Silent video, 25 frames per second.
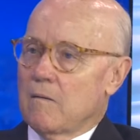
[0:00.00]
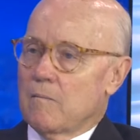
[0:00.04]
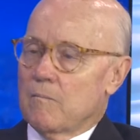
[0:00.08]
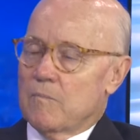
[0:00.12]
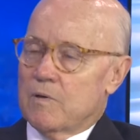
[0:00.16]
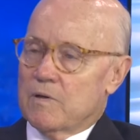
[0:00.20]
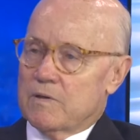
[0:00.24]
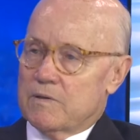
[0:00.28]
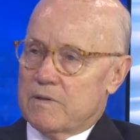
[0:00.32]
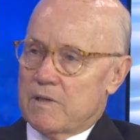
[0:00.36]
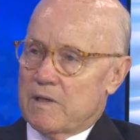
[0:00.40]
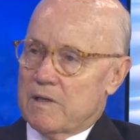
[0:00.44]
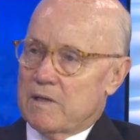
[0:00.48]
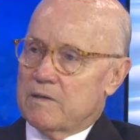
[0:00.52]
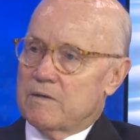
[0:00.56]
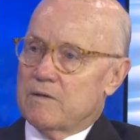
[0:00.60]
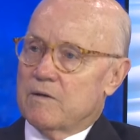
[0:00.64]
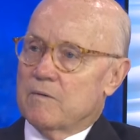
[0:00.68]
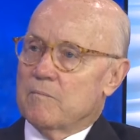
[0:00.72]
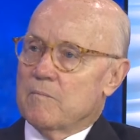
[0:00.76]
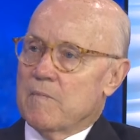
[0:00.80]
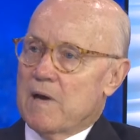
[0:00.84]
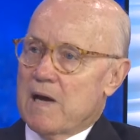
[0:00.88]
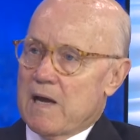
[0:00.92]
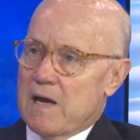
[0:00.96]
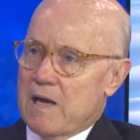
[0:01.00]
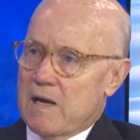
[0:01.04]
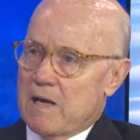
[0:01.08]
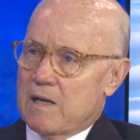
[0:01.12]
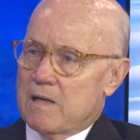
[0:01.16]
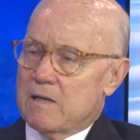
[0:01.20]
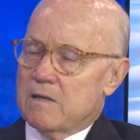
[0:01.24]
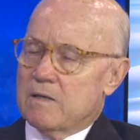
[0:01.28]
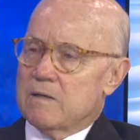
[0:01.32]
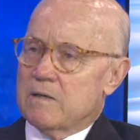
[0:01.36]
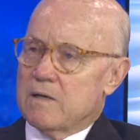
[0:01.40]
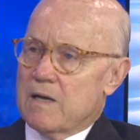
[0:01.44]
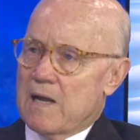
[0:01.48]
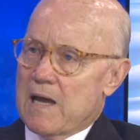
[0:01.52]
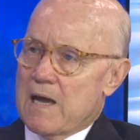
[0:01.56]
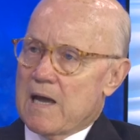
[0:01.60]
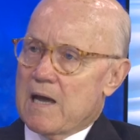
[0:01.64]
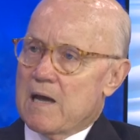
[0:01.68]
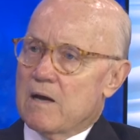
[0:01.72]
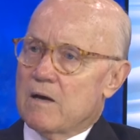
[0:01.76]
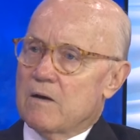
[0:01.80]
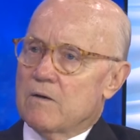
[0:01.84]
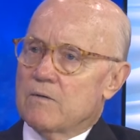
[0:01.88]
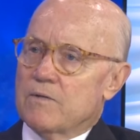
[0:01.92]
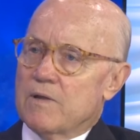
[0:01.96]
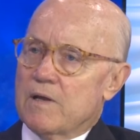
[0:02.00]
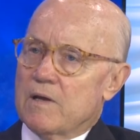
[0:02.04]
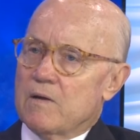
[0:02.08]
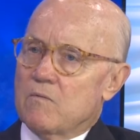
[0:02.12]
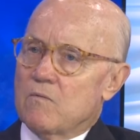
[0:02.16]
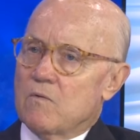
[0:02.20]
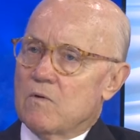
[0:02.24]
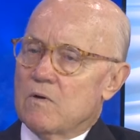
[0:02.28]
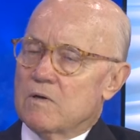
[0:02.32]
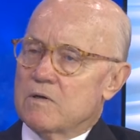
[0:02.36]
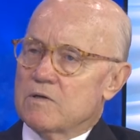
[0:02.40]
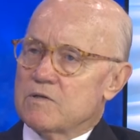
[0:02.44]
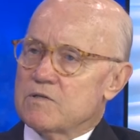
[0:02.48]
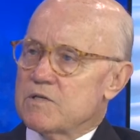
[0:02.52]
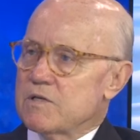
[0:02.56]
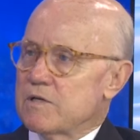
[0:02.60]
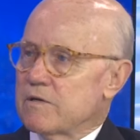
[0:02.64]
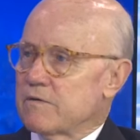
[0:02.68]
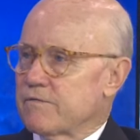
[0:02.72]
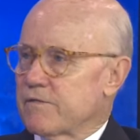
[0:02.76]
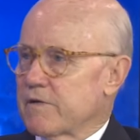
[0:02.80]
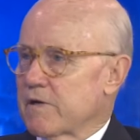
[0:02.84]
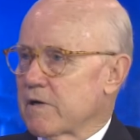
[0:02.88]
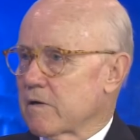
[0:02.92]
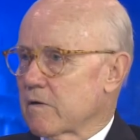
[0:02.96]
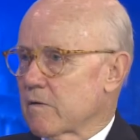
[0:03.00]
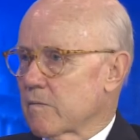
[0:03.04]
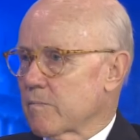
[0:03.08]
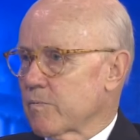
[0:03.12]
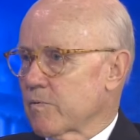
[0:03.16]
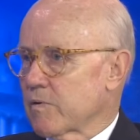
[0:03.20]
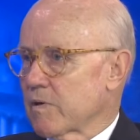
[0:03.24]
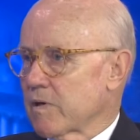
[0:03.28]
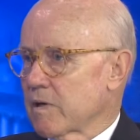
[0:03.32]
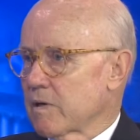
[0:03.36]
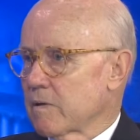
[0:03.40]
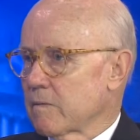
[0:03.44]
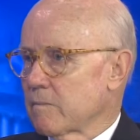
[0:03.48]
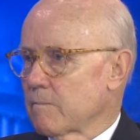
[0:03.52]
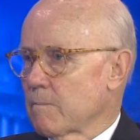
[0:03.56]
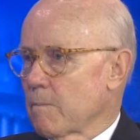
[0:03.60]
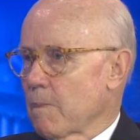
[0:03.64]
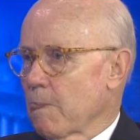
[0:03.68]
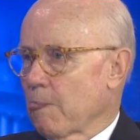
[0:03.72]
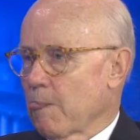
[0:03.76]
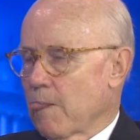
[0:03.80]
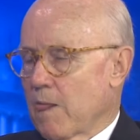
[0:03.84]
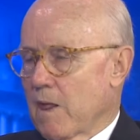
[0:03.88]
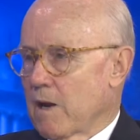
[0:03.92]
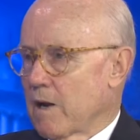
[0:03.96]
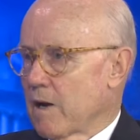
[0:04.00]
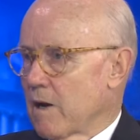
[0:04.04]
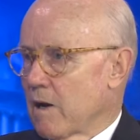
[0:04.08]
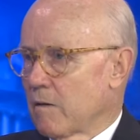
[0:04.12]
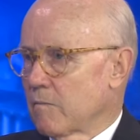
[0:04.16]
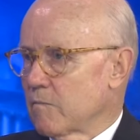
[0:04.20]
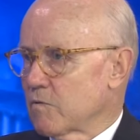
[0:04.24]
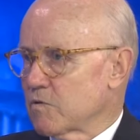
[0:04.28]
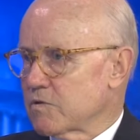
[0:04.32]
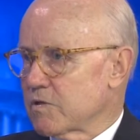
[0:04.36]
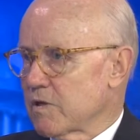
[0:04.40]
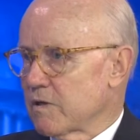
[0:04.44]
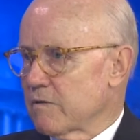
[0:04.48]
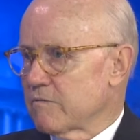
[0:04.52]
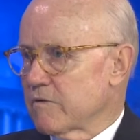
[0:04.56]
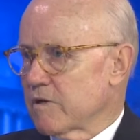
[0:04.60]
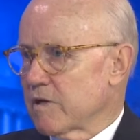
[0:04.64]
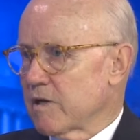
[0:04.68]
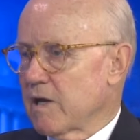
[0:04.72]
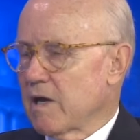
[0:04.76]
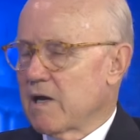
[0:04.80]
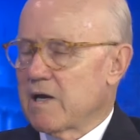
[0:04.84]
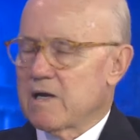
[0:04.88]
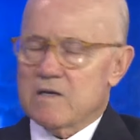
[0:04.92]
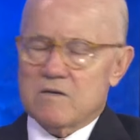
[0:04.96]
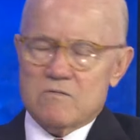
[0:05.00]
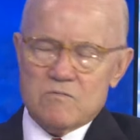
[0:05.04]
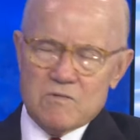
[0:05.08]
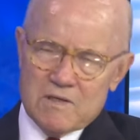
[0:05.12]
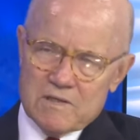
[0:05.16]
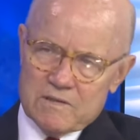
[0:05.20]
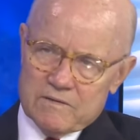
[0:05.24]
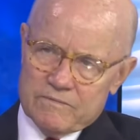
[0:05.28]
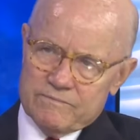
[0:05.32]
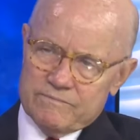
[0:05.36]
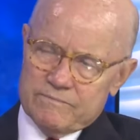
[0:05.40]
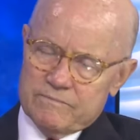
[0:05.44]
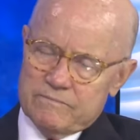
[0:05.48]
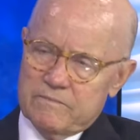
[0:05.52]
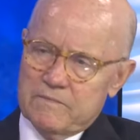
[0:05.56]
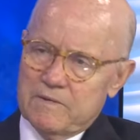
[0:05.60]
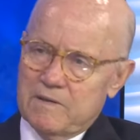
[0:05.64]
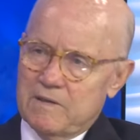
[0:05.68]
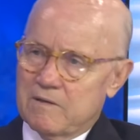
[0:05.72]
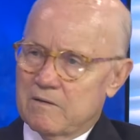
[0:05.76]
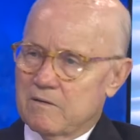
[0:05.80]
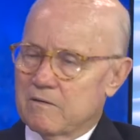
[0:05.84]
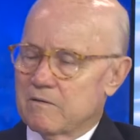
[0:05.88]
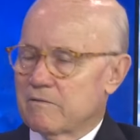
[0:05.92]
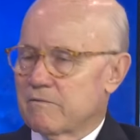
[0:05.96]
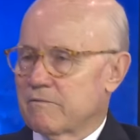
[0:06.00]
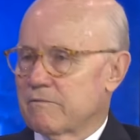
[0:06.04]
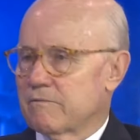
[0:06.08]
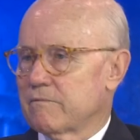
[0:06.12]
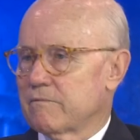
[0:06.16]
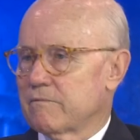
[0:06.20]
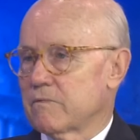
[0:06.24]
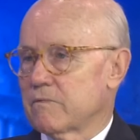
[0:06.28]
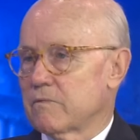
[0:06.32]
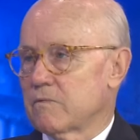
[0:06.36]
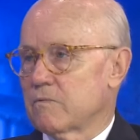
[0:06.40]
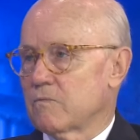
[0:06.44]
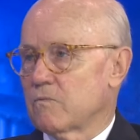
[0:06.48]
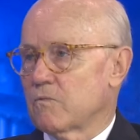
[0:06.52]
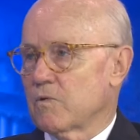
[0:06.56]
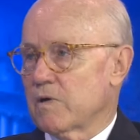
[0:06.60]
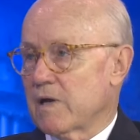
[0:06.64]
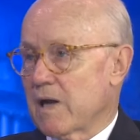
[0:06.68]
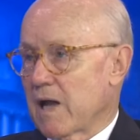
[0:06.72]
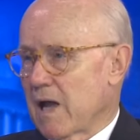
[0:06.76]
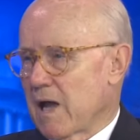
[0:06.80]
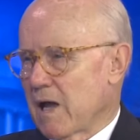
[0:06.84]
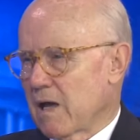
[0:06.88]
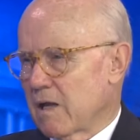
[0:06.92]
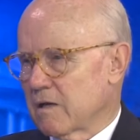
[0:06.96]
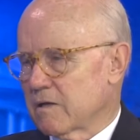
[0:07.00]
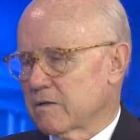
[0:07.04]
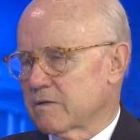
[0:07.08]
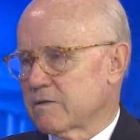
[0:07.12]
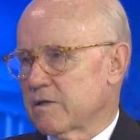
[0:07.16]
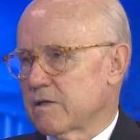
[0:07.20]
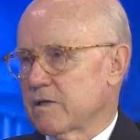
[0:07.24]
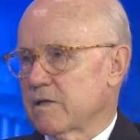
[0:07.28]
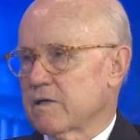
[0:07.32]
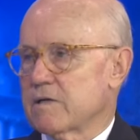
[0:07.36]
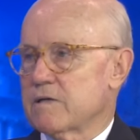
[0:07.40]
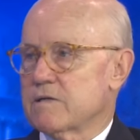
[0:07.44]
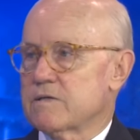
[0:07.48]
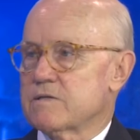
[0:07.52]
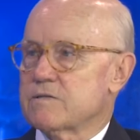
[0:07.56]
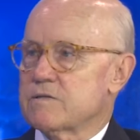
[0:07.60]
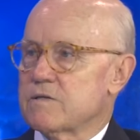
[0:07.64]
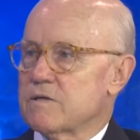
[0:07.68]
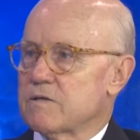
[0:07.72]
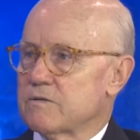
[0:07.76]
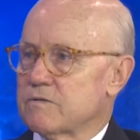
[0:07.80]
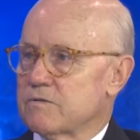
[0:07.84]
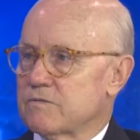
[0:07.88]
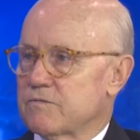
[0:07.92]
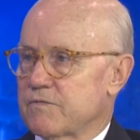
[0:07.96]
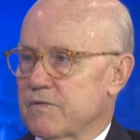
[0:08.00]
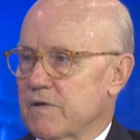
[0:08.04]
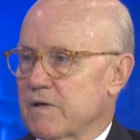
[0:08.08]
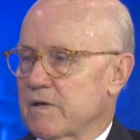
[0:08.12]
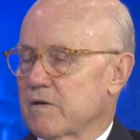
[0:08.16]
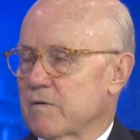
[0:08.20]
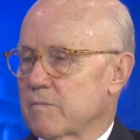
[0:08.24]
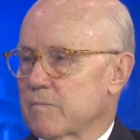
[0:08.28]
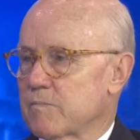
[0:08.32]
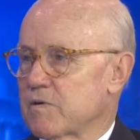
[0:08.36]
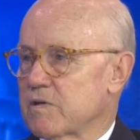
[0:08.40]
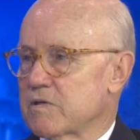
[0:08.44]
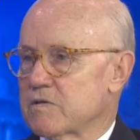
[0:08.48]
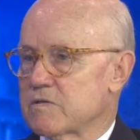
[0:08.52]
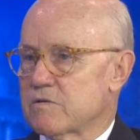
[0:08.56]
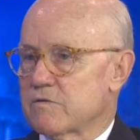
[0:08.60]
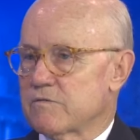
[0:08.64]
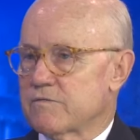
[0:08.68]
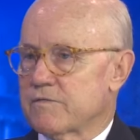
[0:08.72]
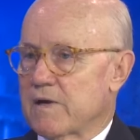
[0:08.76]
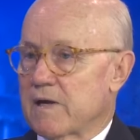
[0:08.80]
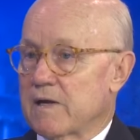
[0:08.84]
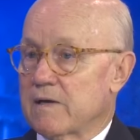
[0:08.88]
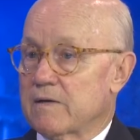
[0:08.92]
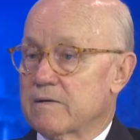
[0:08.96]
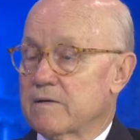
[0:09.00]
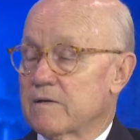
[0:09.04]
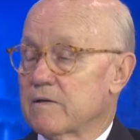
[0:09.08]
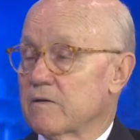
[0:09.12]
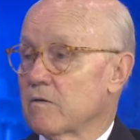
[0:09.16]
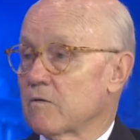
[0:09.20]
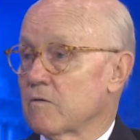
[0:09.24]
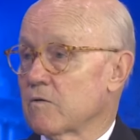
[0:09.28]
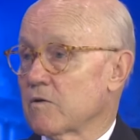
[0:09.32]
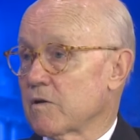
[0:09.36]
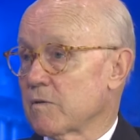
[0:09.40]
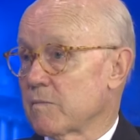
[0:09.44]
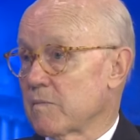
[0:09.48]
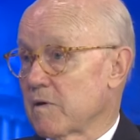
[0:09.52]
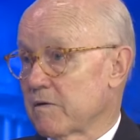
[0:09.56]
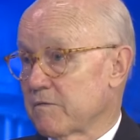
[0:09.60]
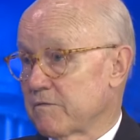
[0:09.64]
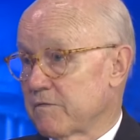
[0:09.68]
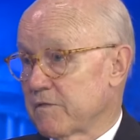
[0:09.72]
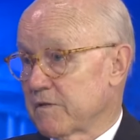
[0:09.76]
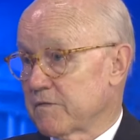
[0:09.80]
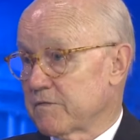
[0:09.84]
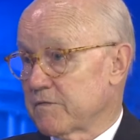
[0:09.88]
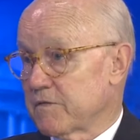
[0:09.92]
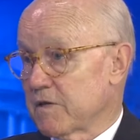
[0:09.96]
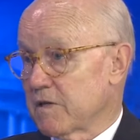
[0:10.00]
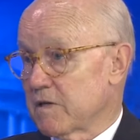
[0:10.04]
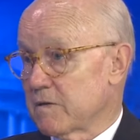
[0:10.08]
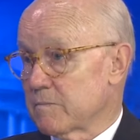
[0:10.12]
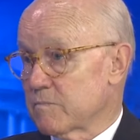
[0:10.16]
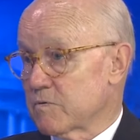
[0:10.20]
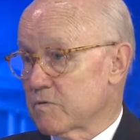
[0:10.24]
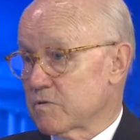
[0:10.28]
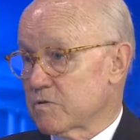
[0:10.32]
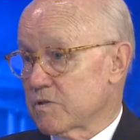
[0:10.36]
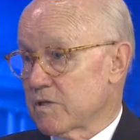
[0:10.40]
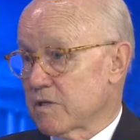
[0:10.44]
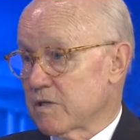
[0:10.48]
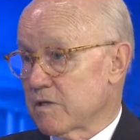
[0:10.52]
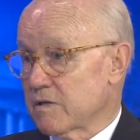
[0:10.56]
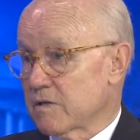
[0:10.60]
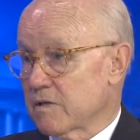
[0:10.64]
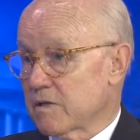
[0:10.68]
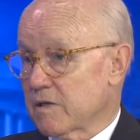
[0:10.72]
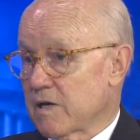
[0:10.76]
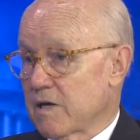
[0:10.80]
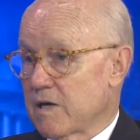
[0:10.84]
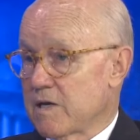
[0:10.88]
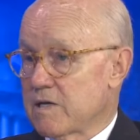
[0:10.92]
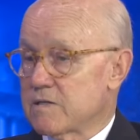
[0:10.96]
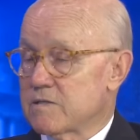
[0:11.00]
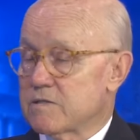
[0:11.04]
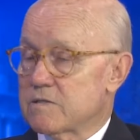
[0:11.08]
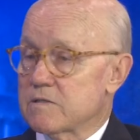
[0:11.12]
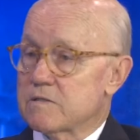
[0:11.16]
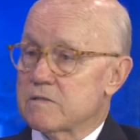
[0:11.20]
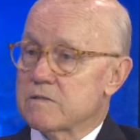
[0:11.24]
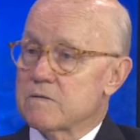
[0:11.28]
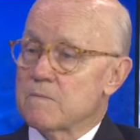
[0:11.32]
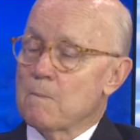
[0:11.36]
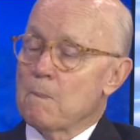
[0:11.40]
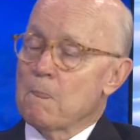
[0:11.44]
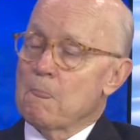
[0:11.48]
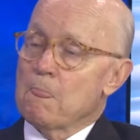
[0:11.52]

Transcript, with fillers: But they demand now they want to see a fingerprint in almost every case. Well, you know, the reality is that fingerprints are found in only about 15% of the cases.